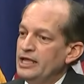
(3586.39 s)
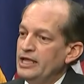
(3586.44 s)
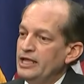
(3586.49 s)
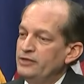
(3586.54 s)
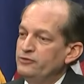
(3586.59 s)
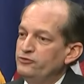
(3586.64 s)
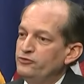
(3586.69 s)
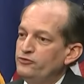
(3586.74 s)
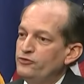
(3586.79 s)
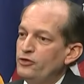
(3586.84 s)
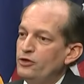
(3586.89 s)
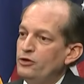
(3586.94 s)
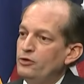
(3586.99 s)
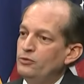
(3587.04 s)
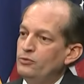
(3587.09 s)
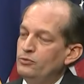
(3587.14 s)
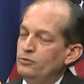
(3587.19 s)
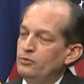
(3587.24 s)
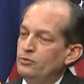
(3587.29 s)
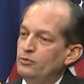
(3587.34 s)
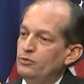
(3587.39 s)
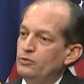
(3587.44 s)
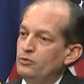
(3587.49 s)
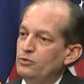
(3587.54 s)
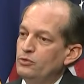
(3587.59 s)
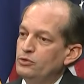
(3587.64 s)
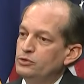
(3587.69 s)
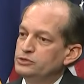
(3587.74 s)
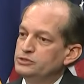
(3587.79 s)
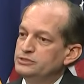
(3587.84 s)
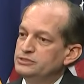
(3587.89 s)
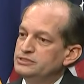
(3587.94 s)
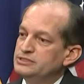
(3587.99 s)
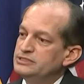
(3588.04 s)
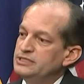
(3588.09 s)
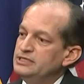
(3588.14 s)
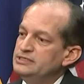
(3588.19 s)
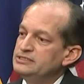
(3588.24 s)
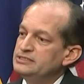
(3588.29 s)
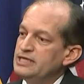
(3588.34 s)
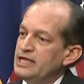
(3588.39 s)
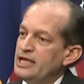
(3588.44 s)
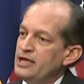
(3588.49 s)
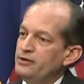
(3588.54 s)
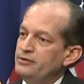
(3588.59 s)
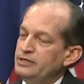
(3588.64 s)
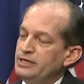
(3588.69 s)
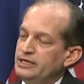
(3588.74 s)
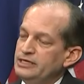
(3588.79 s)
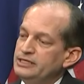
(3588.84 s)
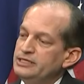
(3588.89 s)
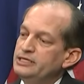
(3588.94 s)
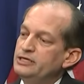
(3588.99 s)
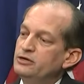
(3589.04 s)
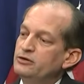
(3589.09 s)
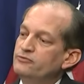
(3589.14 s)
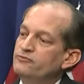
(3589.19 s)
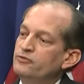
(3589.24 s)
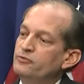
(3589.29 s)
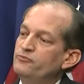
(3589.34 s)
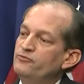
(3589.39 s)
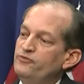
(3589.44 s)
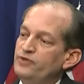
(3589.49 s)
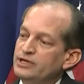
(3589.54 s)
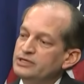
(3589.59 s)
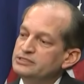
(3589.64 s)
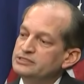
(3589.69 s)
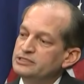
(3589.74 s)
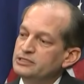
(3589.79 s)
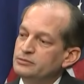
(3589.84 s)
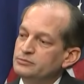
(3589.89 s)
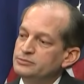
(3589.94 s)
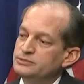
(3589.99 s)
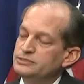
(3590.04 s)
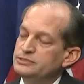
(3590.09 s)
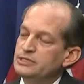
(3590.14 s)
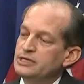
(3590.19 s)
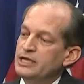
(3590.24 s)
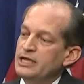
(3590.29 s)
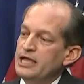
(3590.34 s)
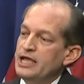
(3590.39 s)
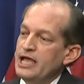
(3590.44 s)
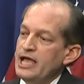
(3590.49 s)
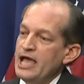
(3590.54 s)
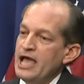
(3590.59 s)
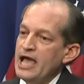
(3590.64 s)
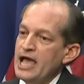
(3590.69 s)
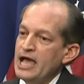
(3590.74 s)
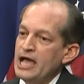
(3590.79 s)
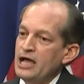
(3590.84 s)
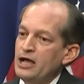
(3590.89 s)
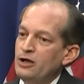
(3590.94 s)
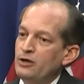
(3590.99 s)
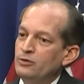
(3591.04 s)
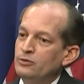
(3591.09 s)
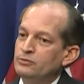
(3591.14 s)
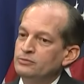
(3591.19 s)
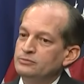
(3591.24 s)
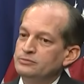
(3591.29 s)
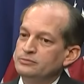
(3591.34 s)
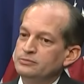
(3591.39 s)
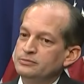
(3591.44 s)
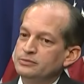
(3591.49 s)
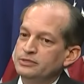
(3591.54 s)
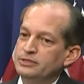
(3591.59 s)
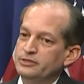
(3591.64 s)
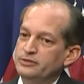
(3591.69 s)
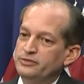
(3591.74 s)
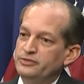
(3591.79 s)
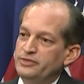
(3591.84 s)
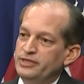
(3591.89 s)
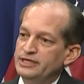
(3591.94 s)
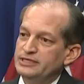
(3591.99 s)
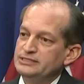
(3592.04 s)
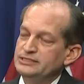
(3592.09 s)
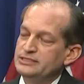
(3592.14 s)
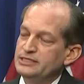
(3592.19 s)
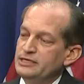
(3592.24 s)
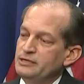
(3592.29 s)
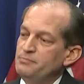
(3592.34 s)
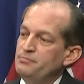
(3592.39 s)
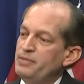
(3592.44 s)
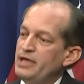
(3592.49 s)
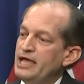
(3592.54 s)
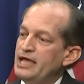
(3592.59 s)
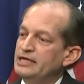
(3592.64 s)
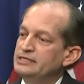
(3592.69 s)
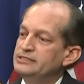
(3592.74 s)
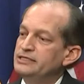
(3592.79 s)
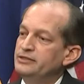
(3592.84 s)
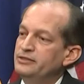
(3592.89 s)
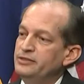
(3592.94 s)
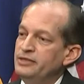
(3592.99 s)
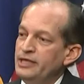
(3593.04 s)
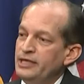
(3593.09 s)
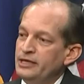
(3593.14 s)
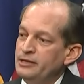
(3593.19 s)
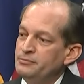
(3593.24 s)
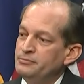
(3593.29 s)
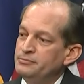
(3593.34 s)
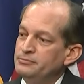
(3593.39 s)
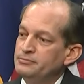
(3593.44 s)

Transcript: And so to sit down and hear from victims how this impacted them,